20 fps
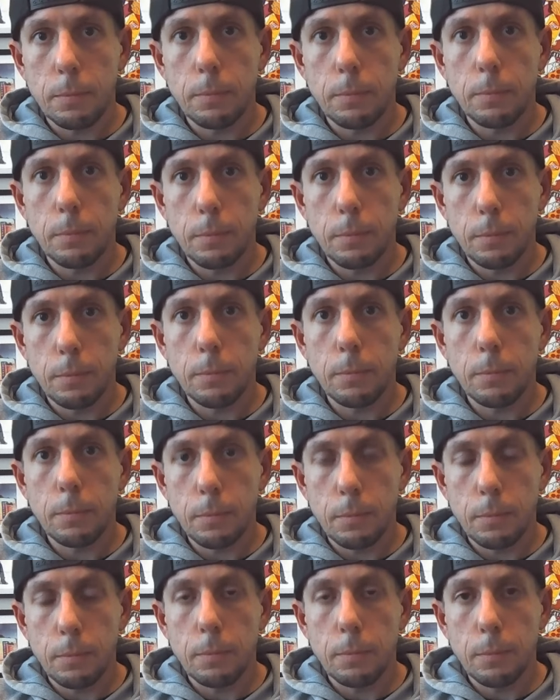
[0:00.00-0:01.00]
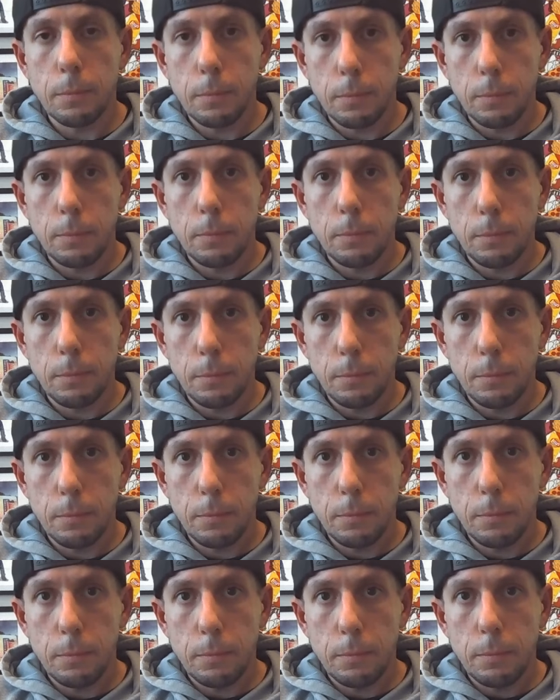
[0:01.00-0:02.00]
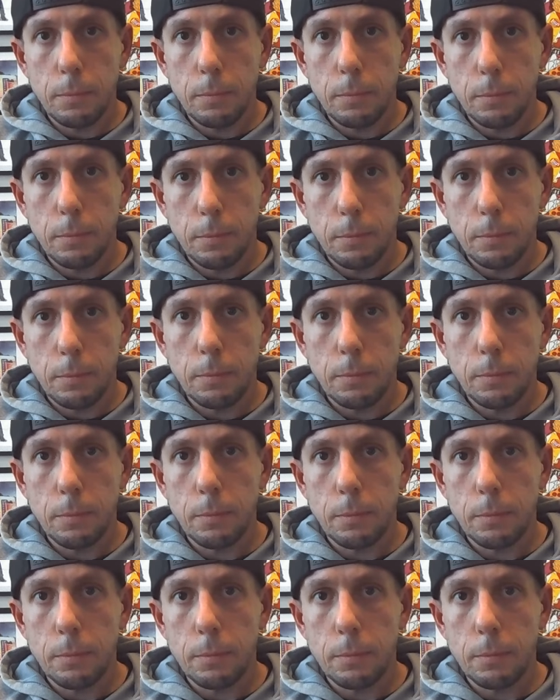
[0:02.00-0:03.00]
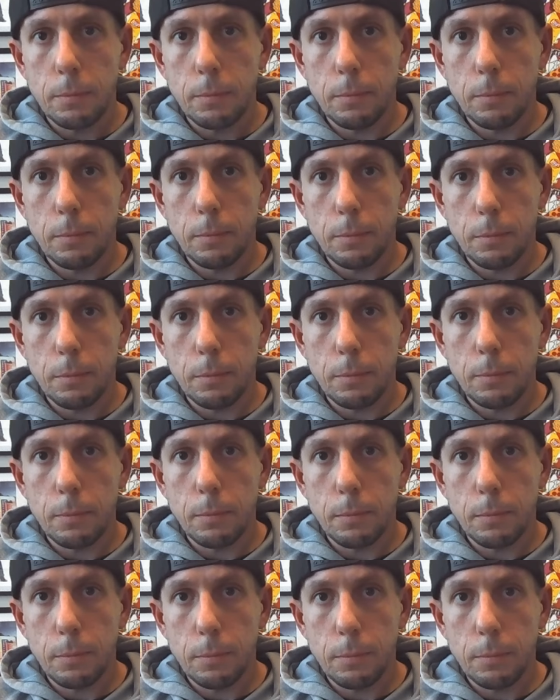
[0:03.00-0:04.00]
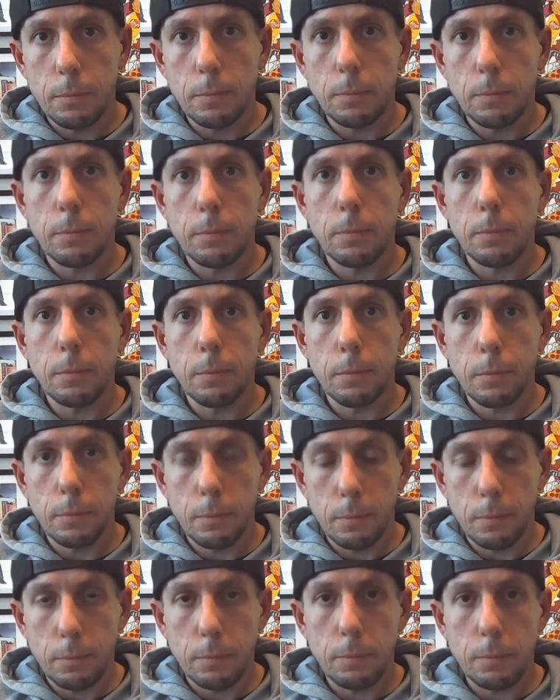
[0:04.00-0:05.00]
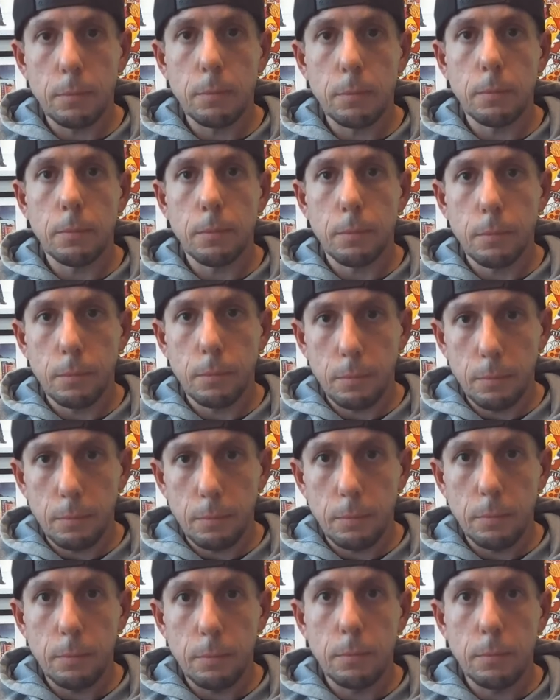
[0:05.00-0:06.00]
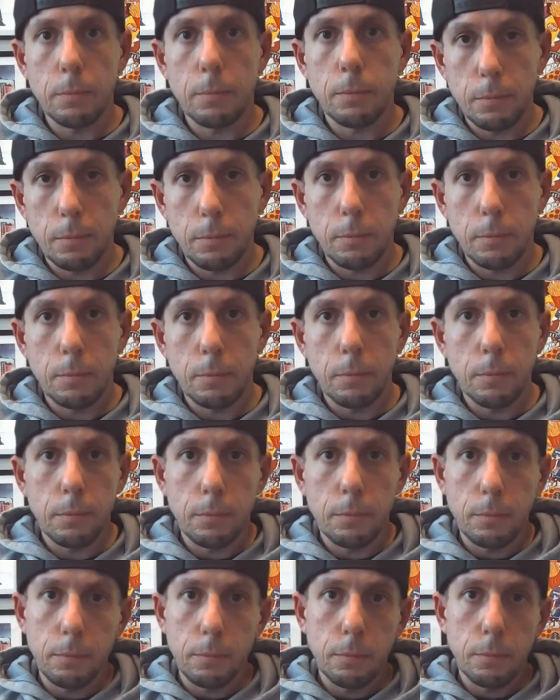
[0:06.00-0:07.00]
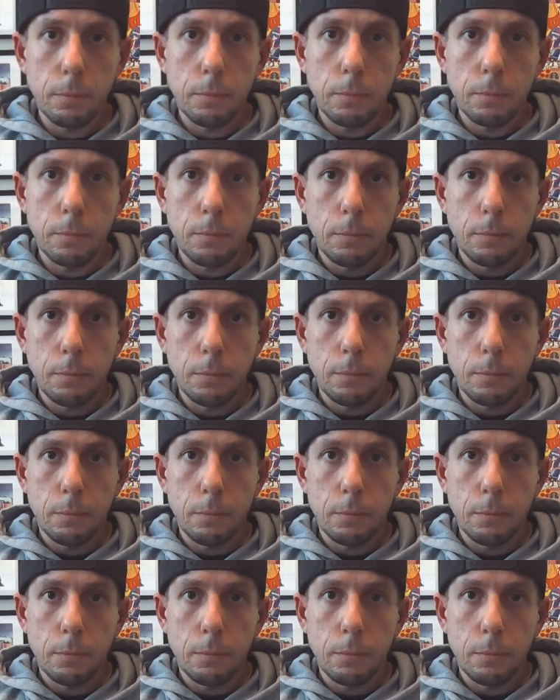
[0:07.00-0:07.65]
The person shown says nothing.